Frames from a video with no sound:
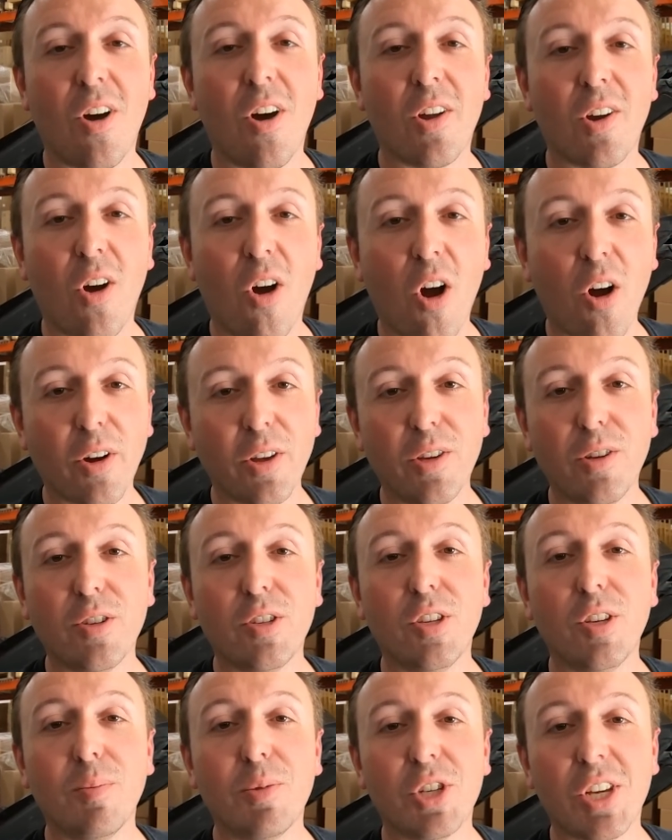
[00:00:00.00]
on our
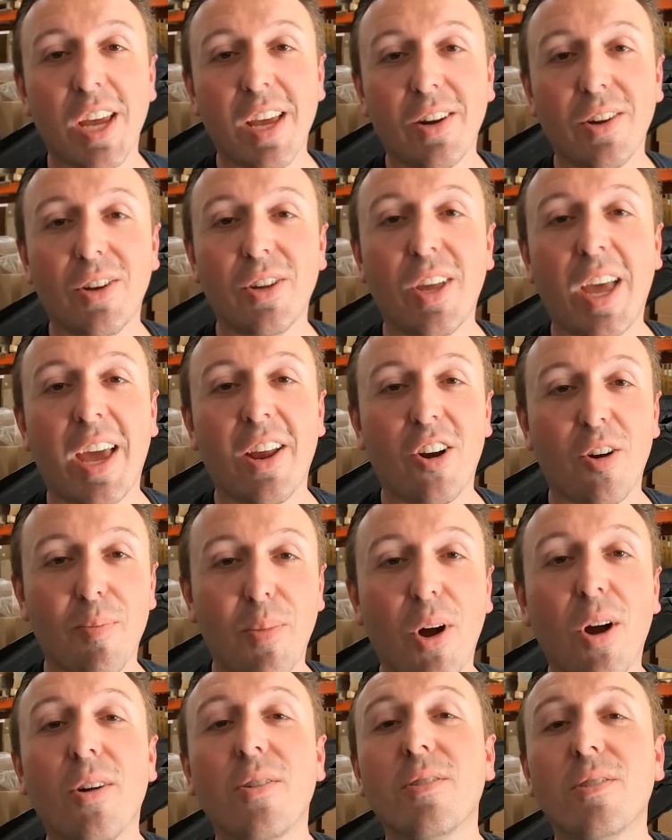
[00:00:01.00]
YouTube channel and our
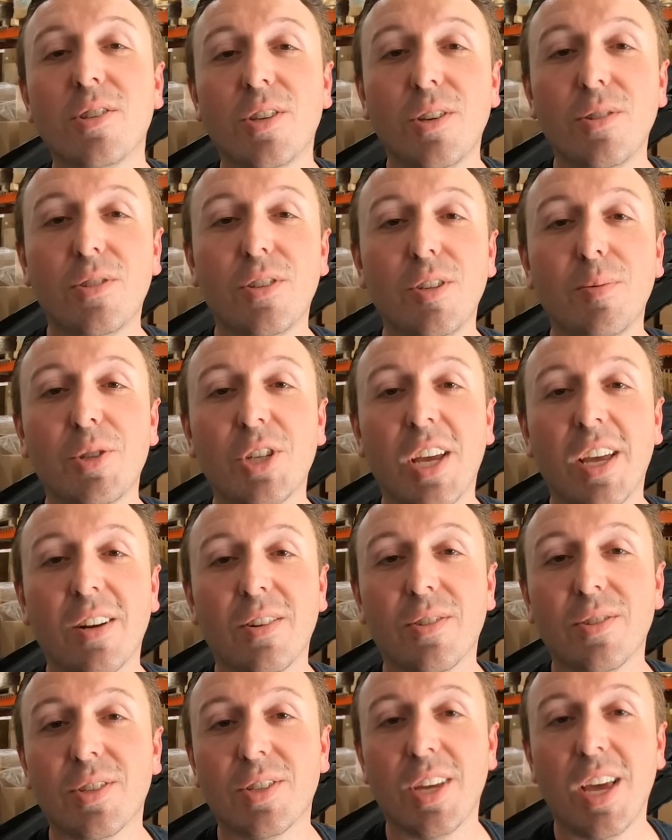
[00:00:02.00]
partners' YouTube
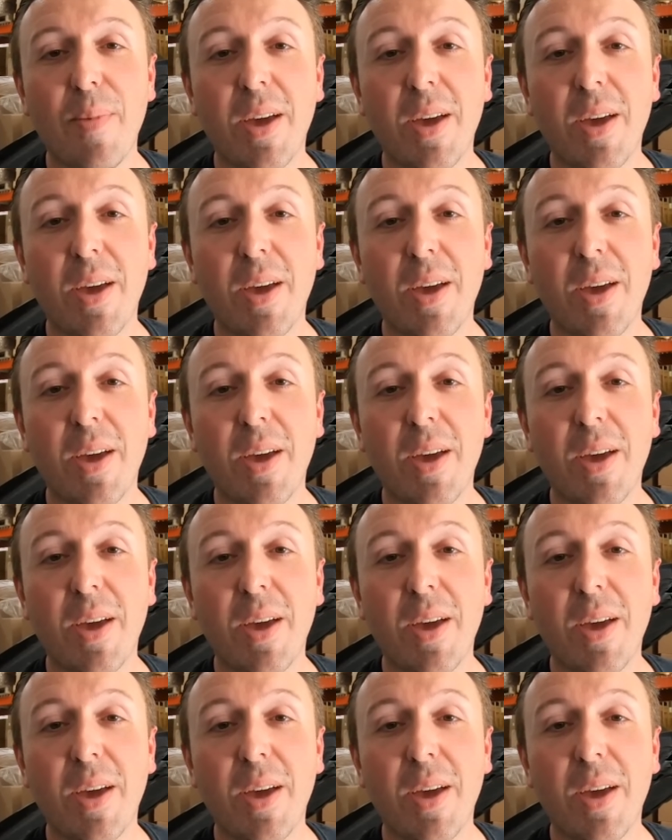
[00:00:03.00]
channels.